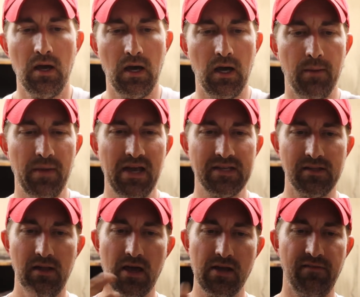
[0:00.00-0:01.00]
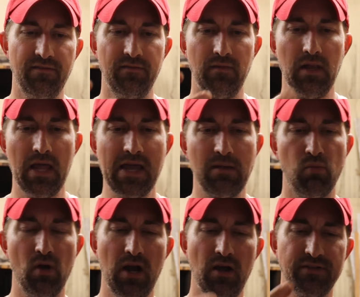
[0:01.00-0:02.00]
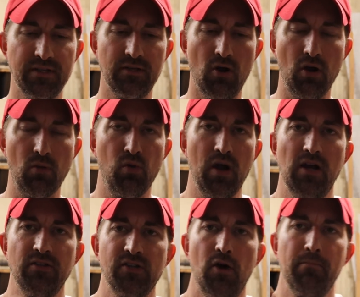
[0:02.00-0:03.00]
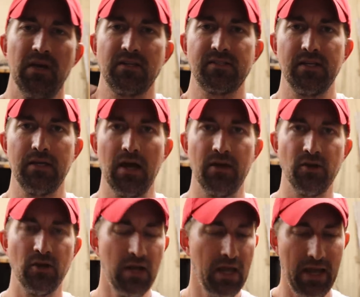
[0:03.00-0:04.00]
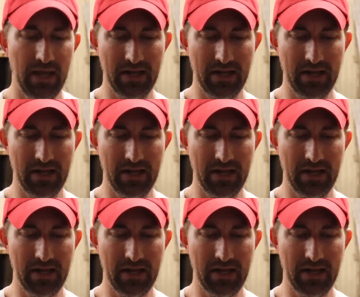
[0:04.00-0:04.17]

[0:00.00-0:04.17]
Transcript: Um, it has a lot of light browns and dark browns all mixed together,